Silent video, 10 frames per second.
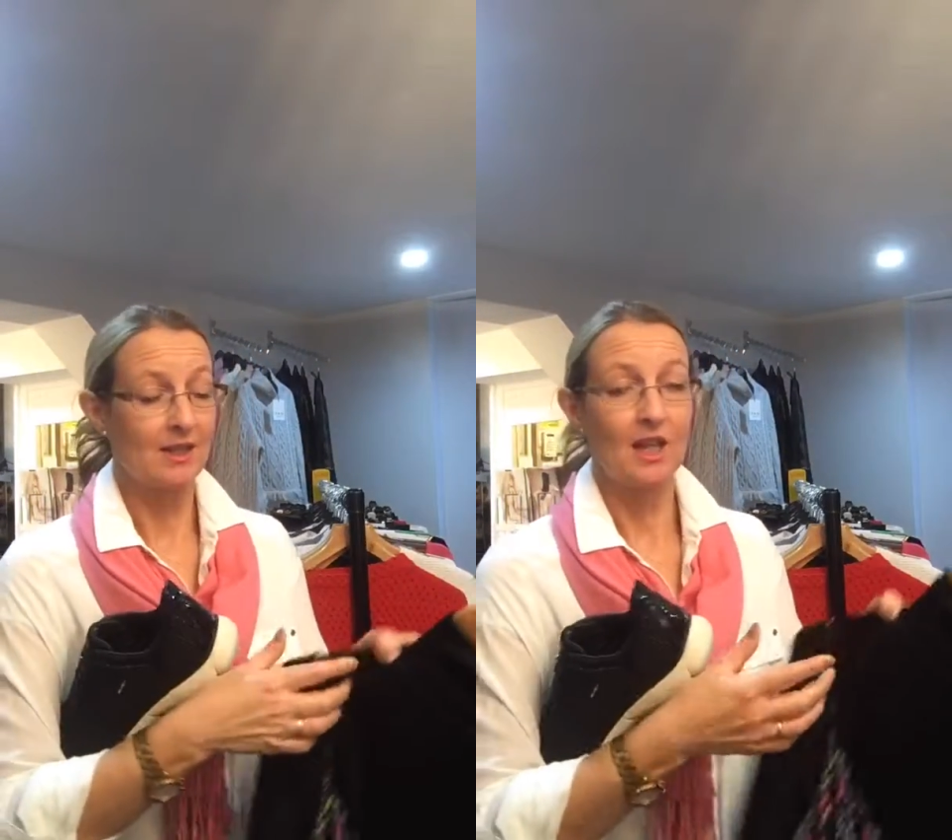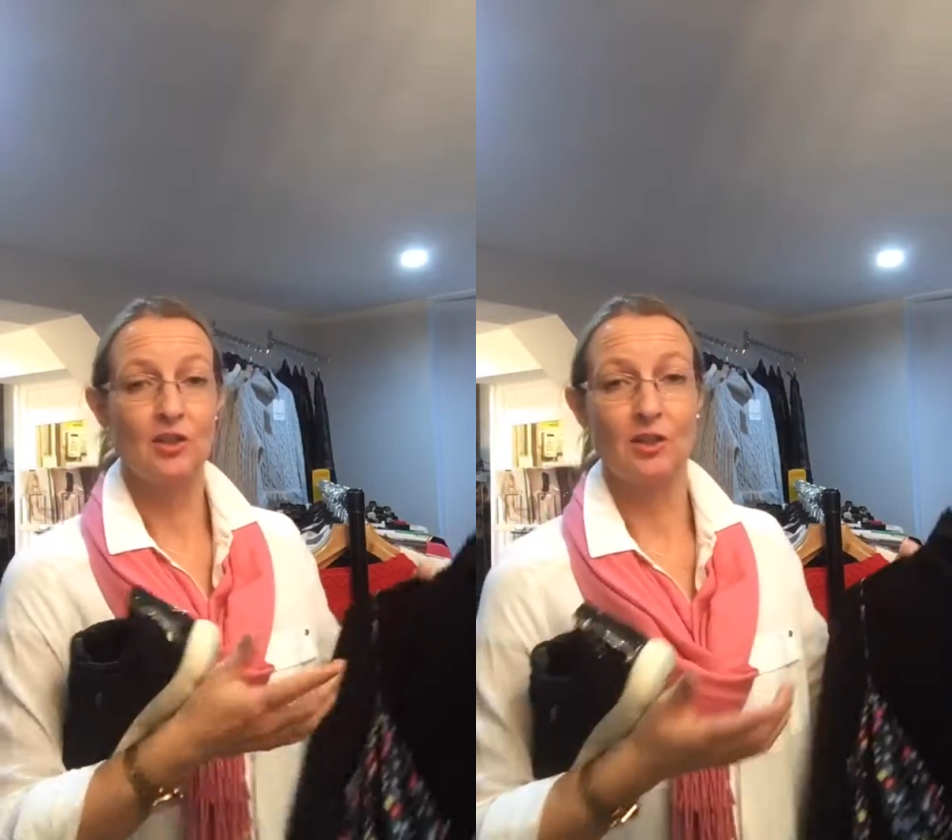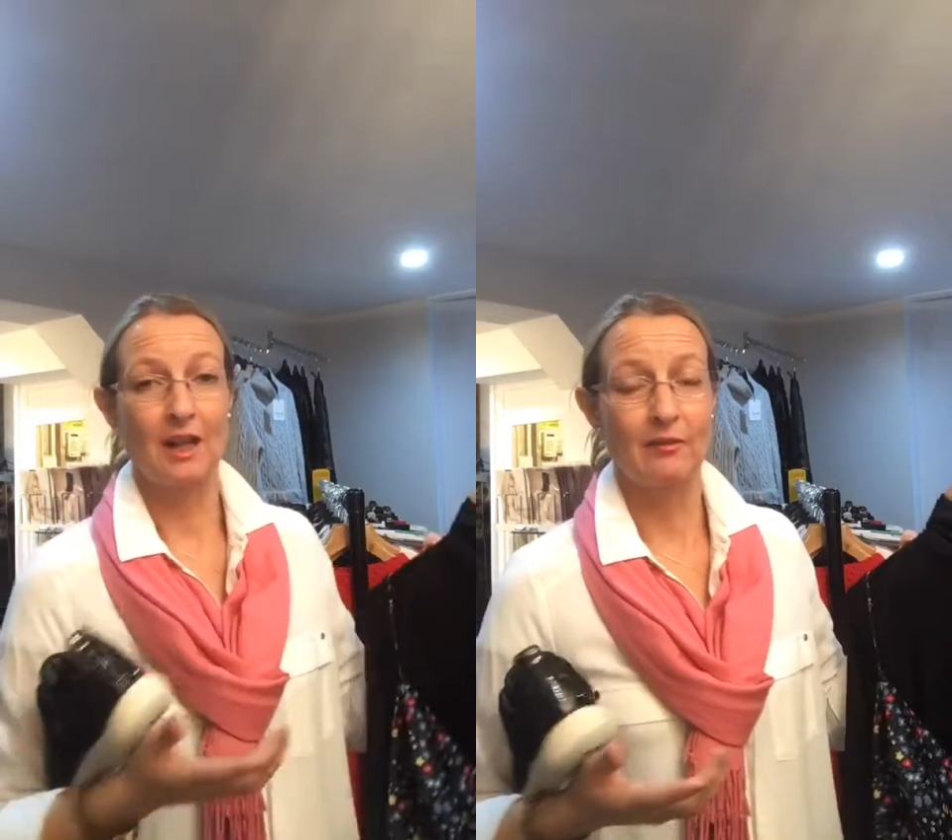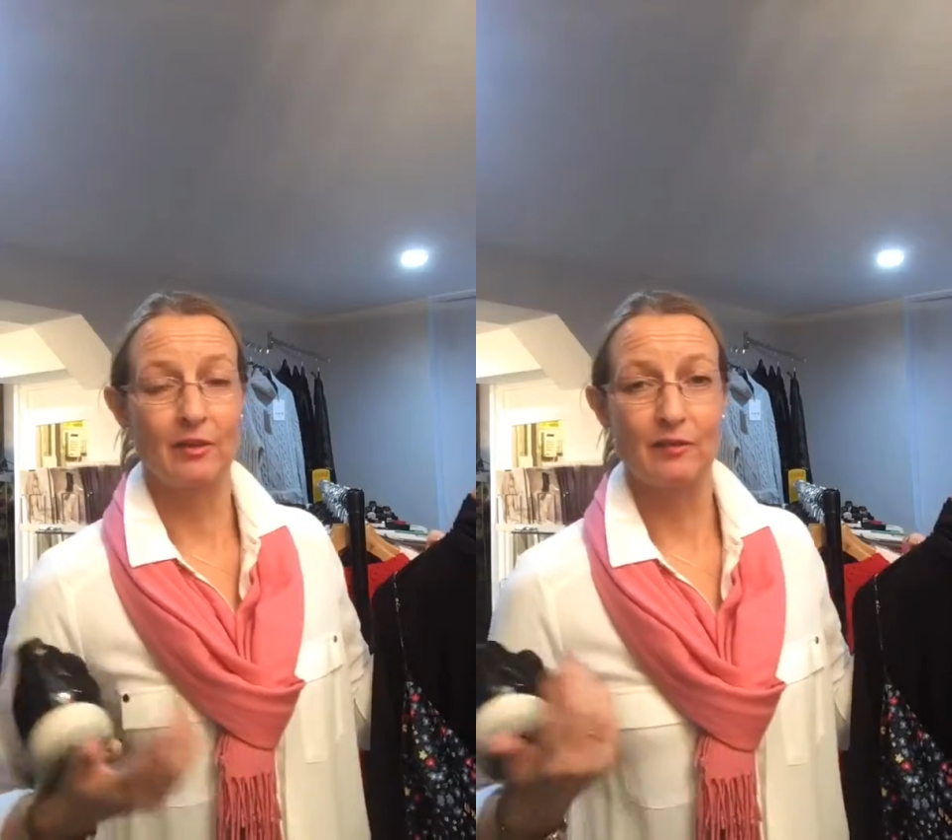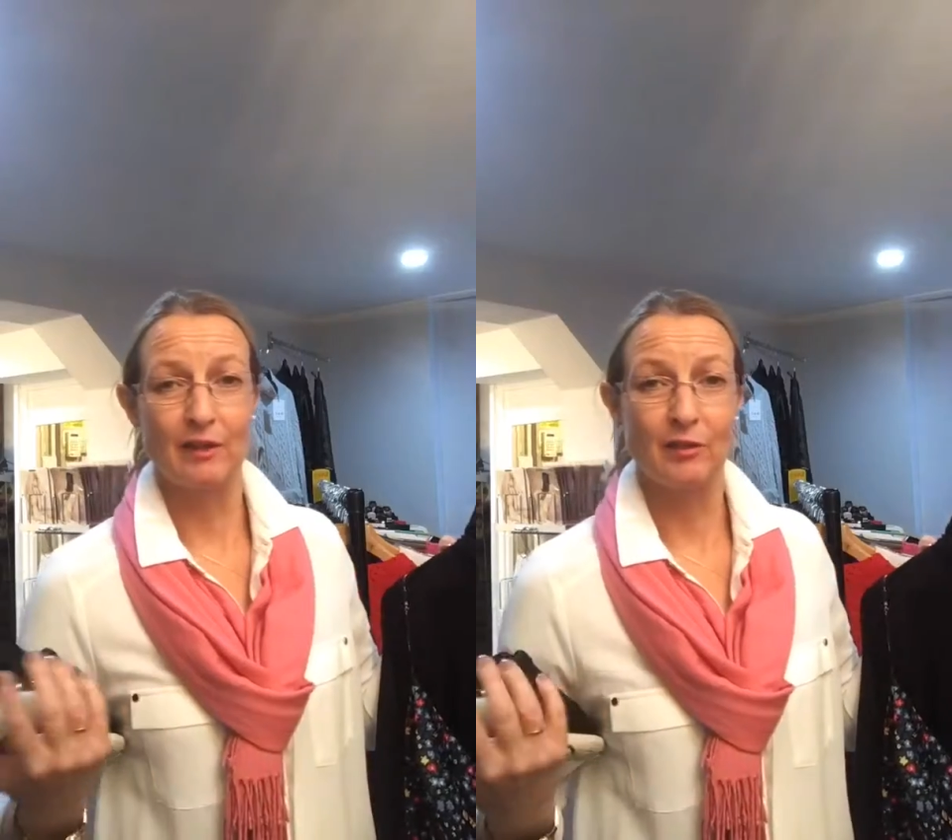Again, you could have
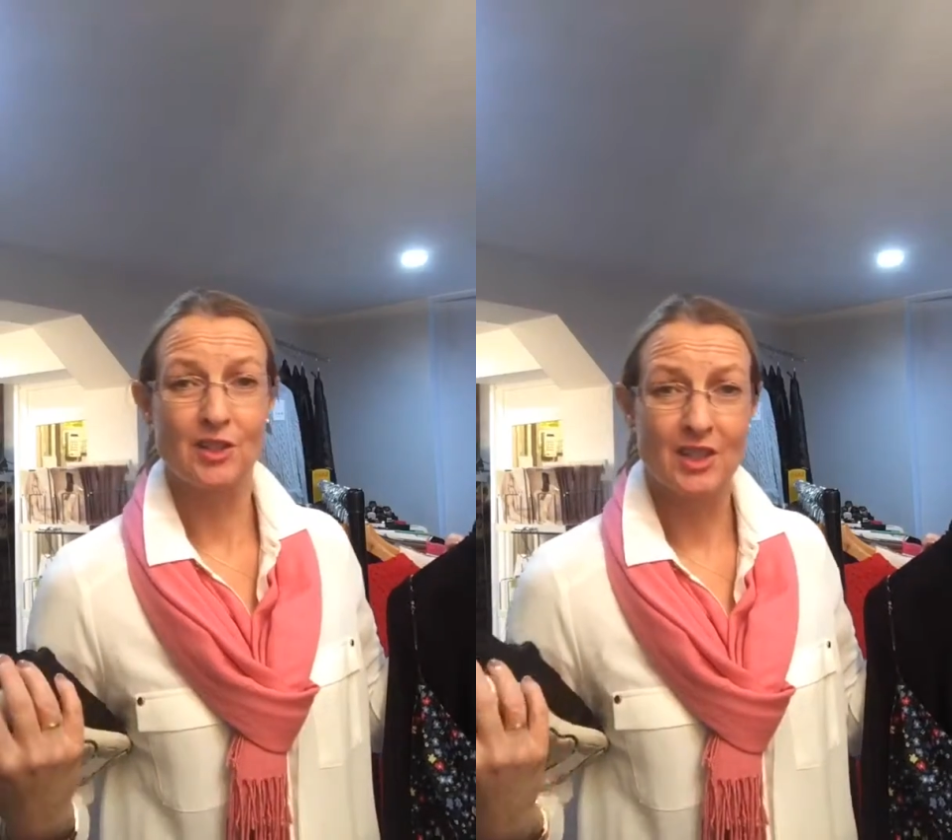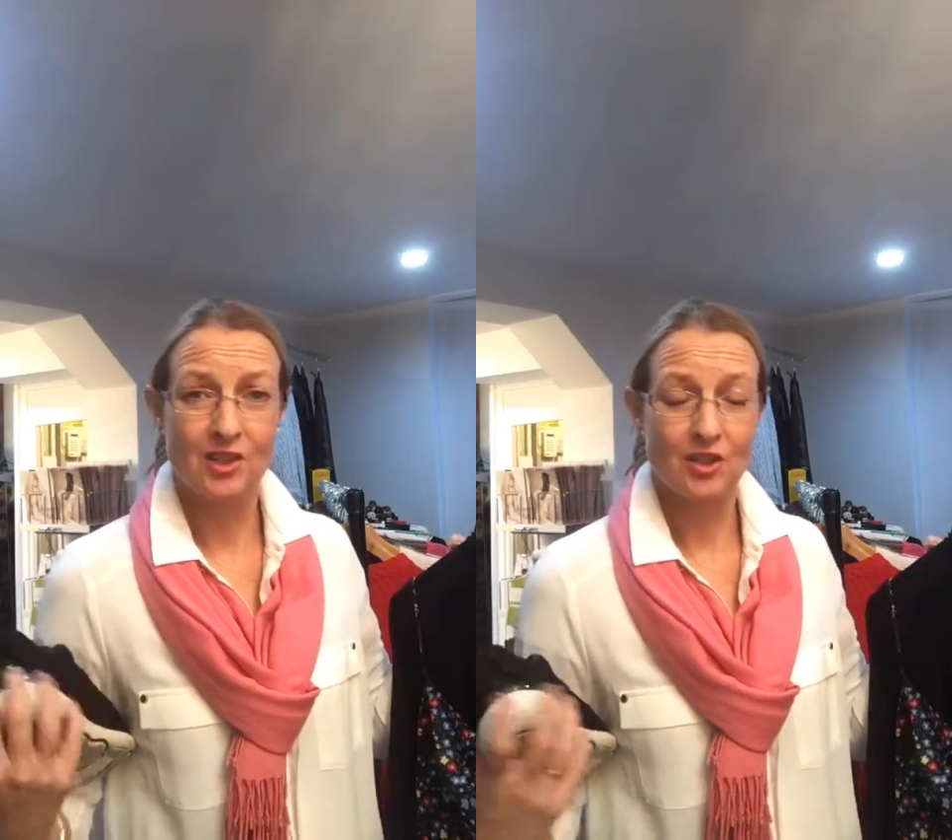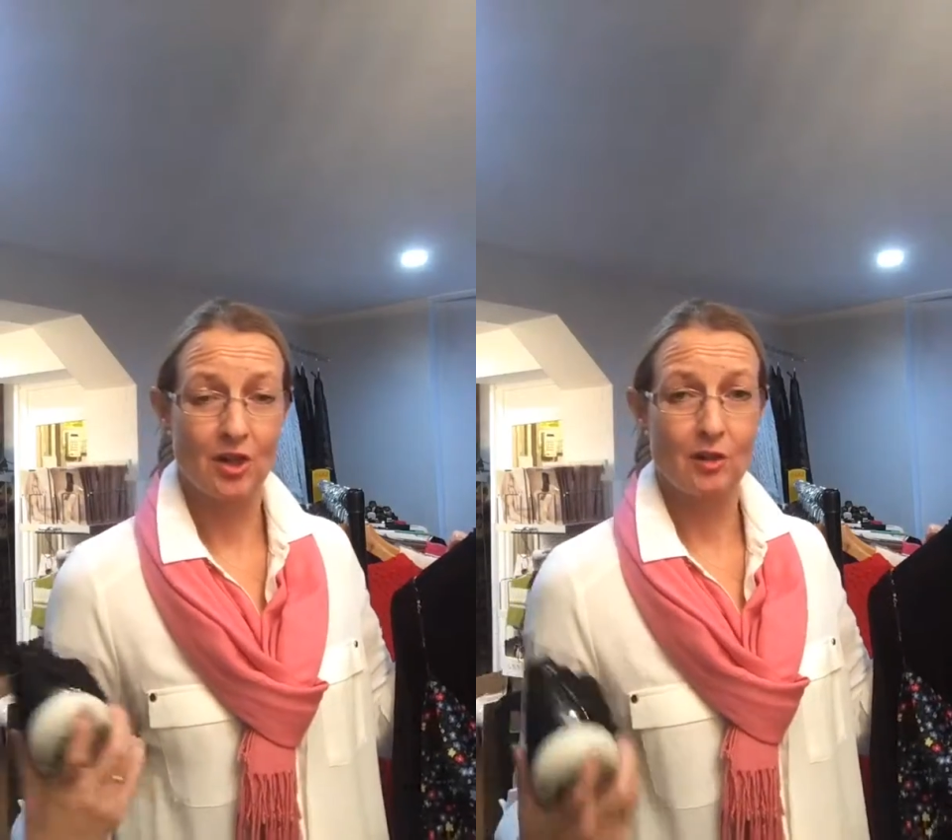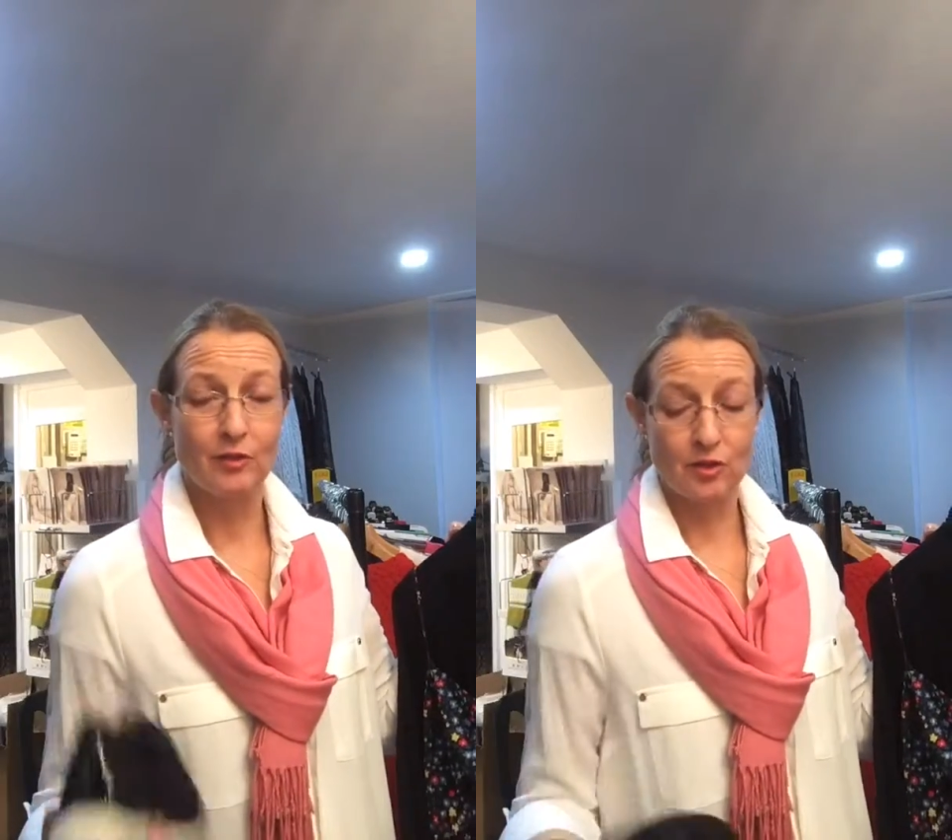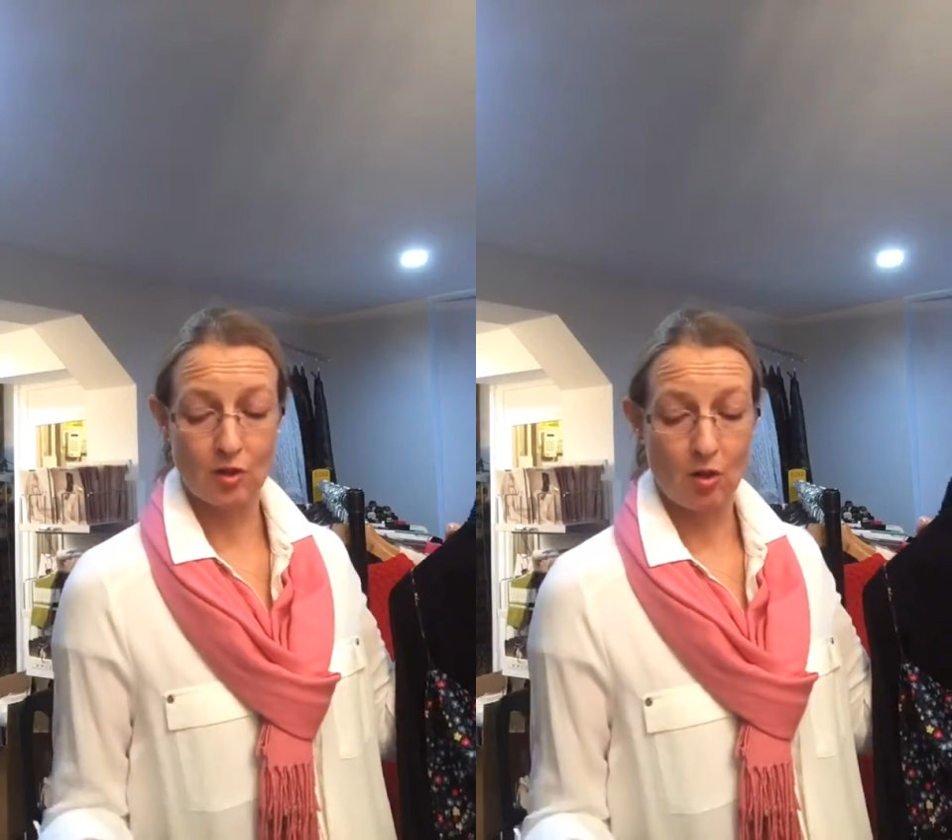your favorite t-shirt
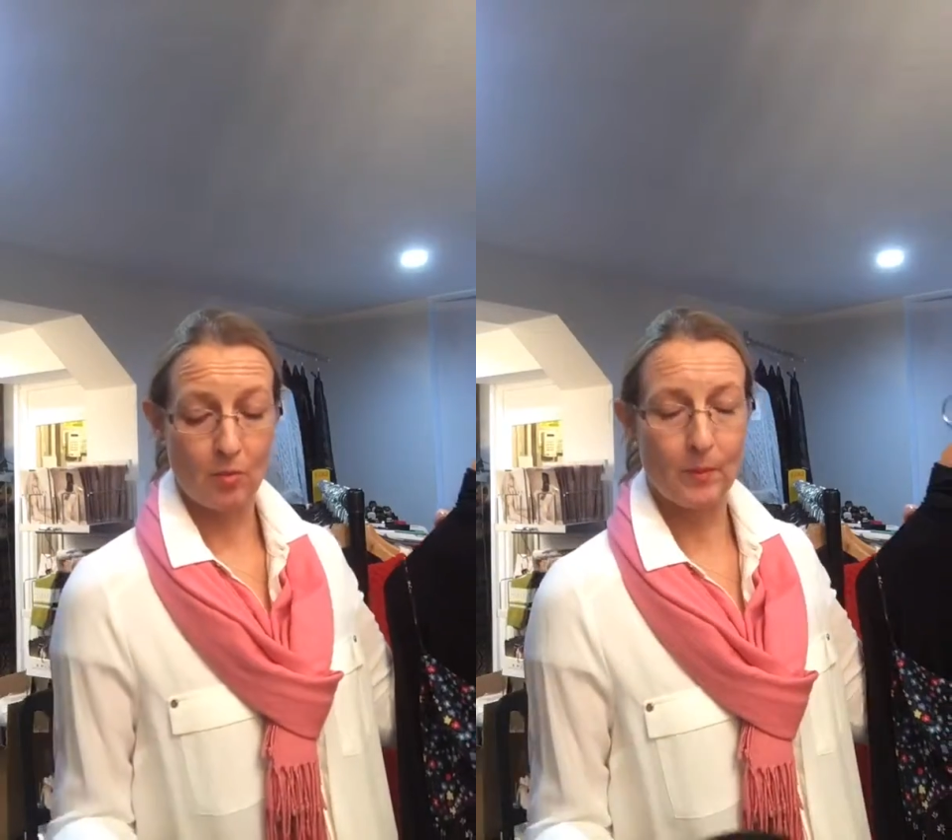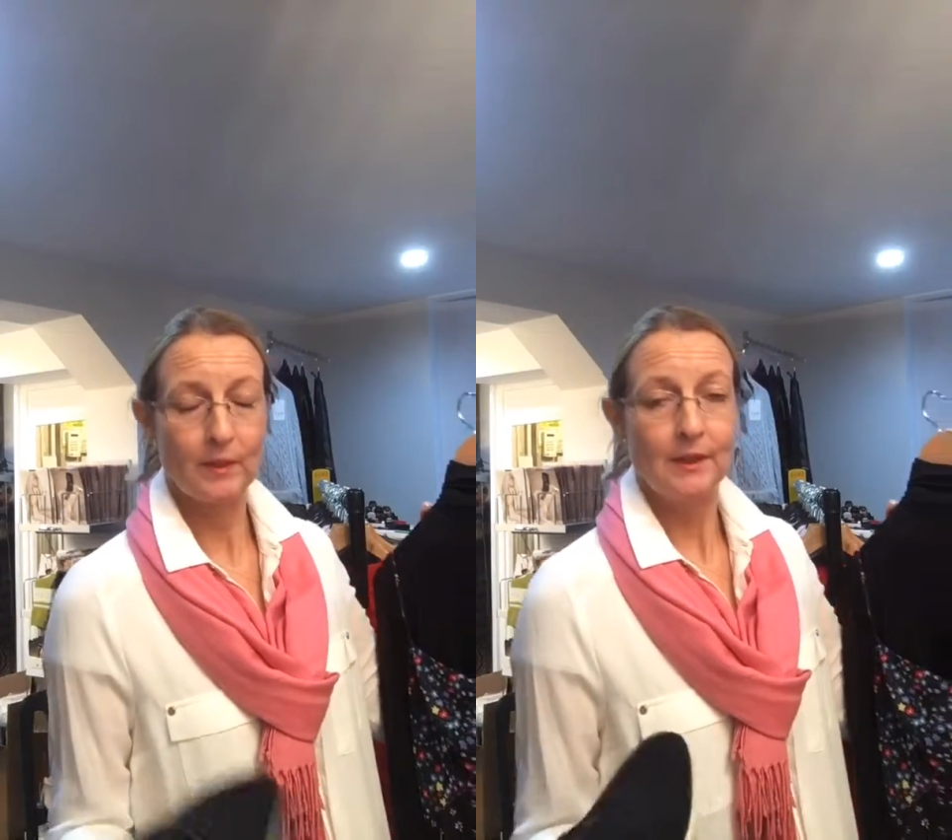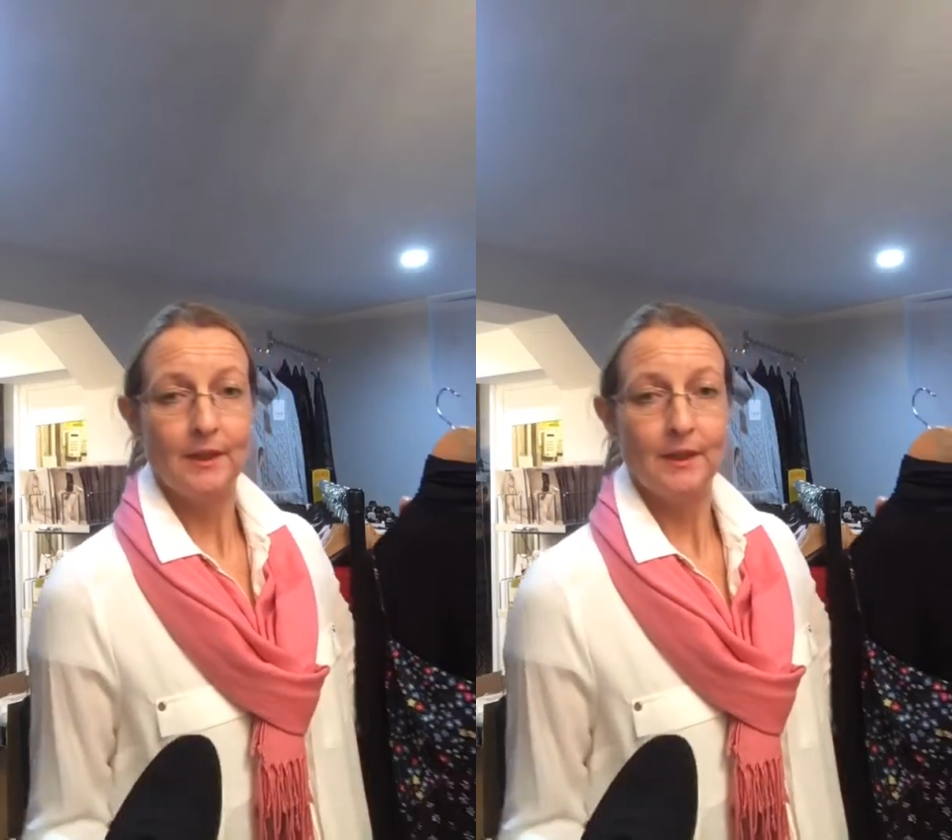over the top.